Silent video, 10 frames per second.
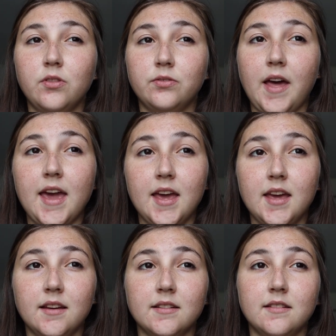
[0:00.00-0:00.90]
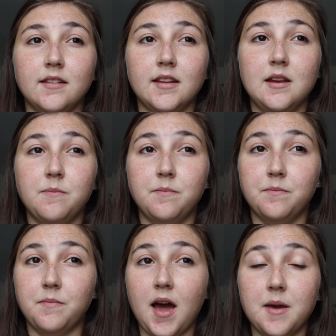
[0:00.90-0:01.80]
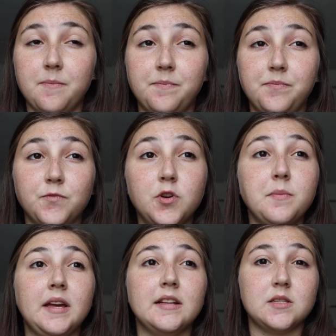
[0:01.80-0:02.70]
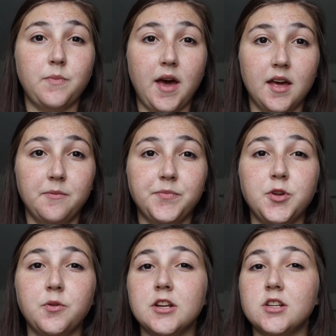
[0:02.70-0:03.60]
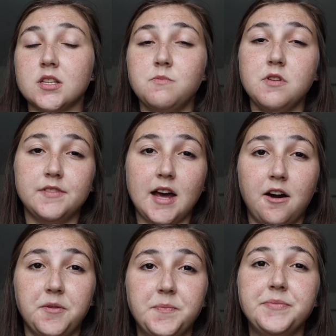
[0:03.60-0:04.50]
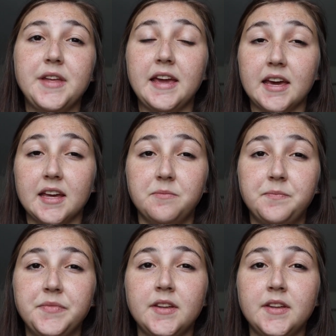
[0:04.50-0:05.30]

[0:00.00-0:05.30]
laying in my roommate's bed, who had just moved out, naked,